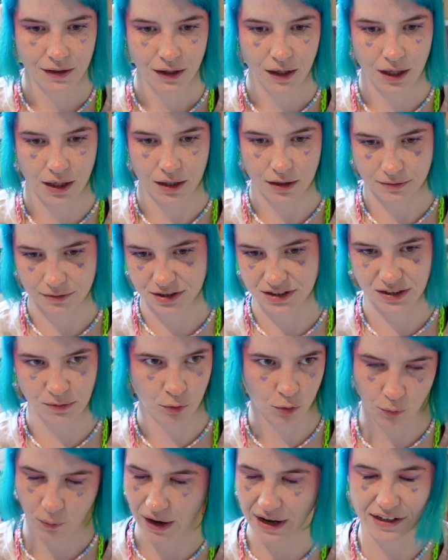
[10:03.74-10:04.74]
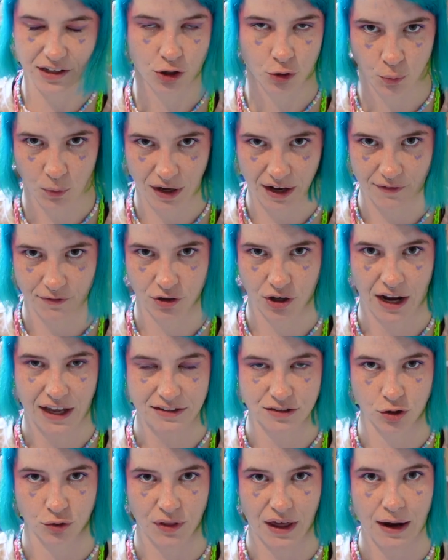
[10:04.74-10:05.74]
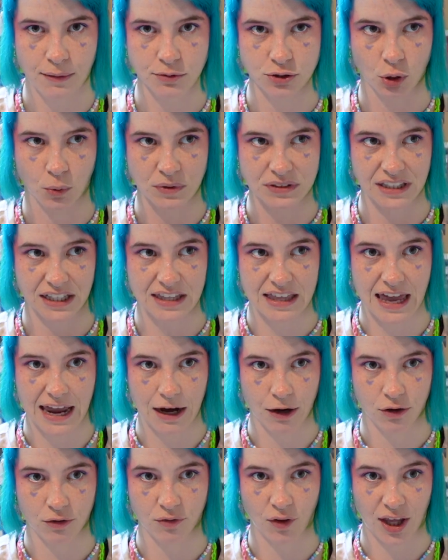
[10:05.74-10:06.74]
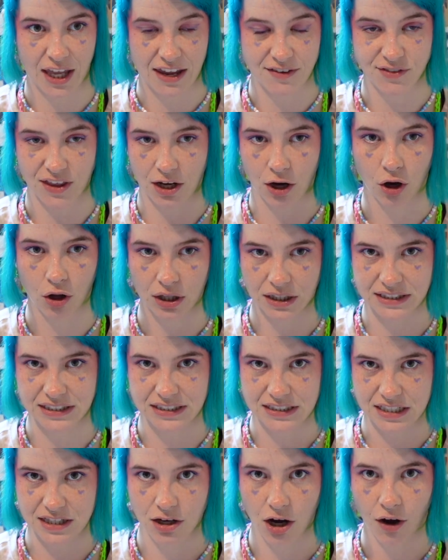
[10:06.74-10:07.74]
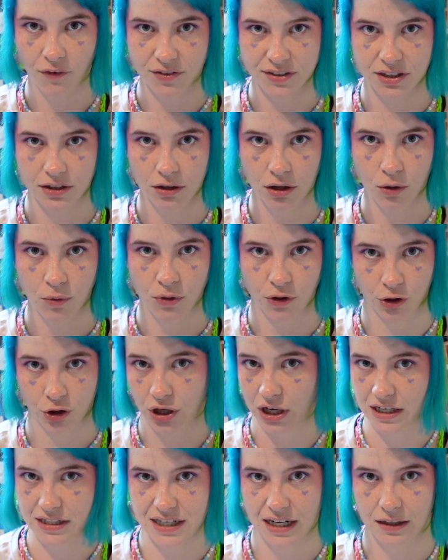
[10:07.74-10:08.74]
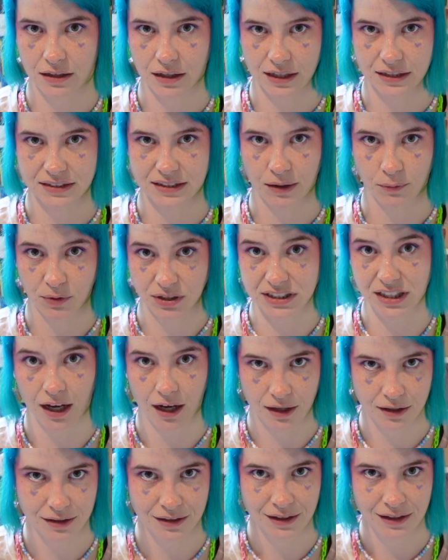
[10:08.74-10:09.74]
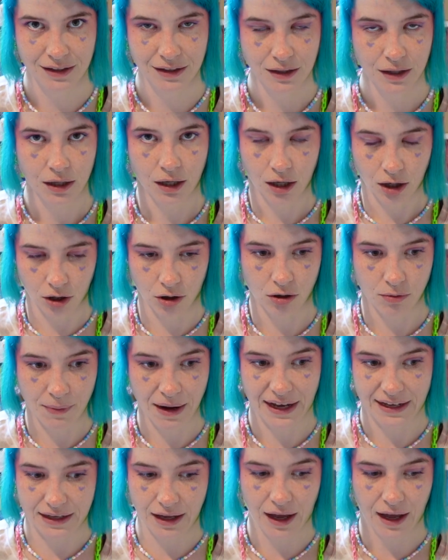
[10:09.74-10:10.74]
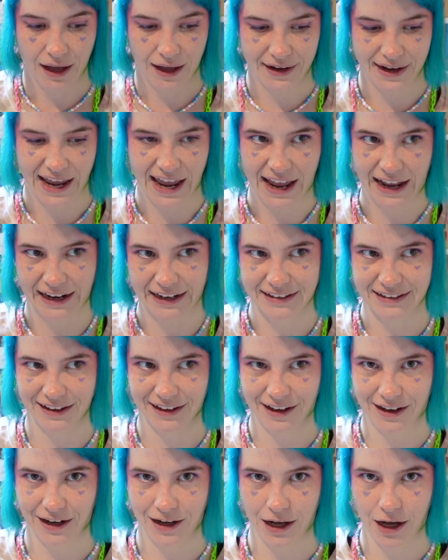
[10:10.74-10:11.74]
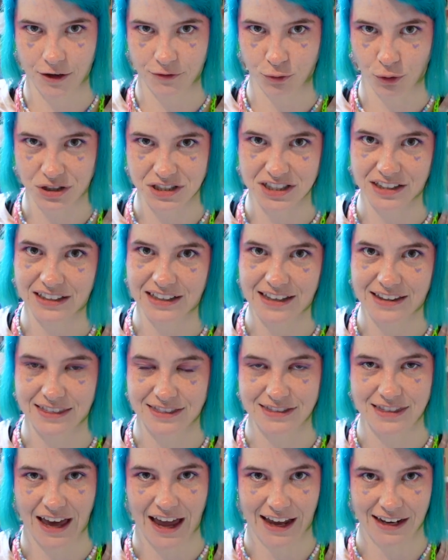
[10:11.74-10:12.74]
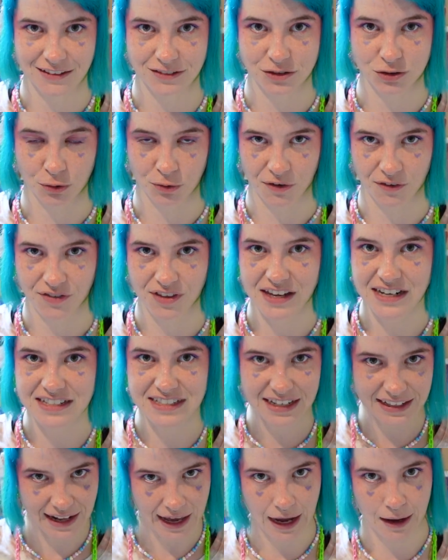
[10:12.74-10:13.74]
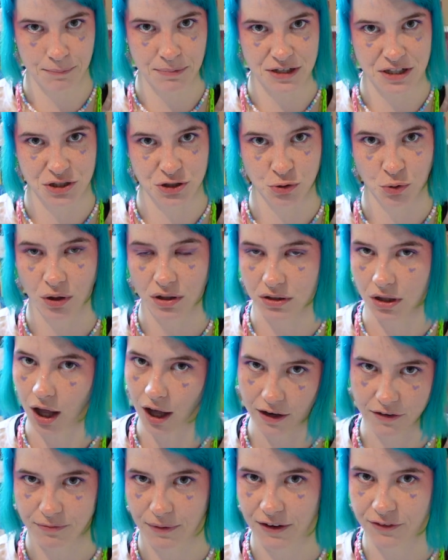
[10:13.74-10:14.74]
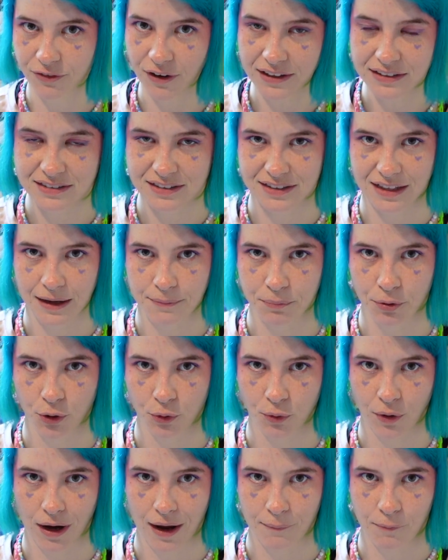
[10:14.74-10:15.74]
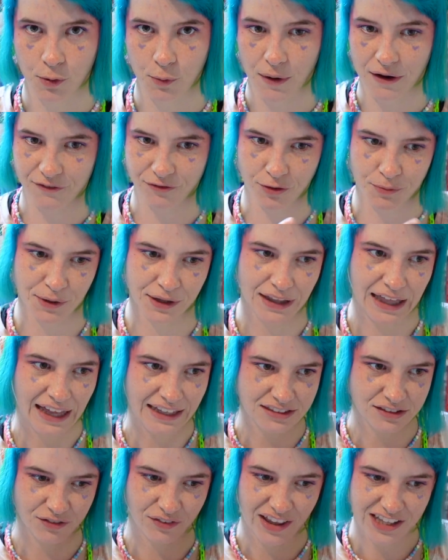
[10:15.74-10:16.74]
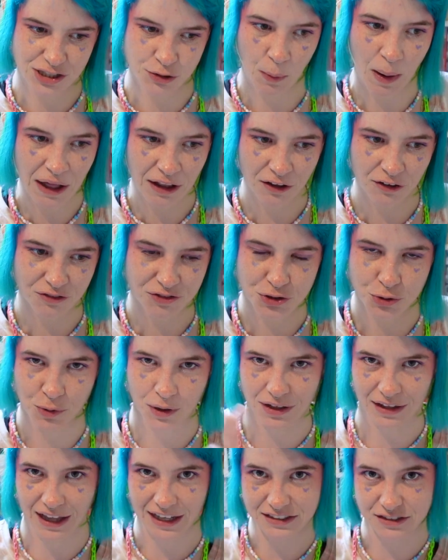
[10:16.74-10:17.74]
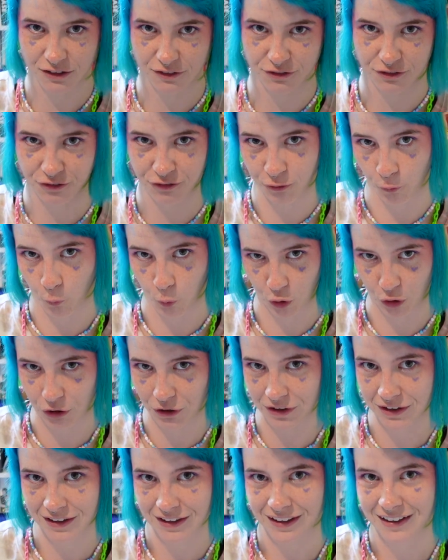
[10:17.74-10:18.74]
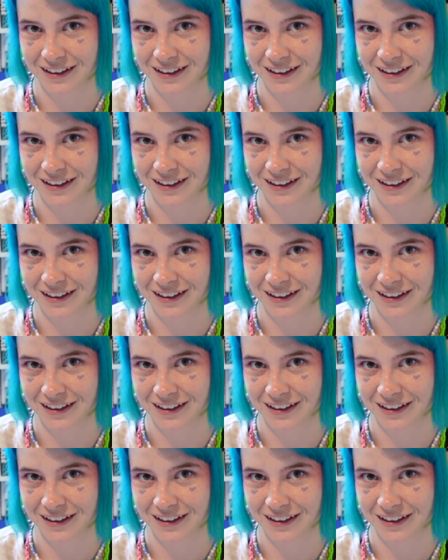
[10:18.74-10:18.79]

because they weren't ready or whatever. And so that was always like the air of like, if they call us into the office alone, they're gonna tell us that we suck. Oh my God. And unfortunately, that sort of thing did happen to a lot of my friends in that program. We went from a class of like 12 to a class of 4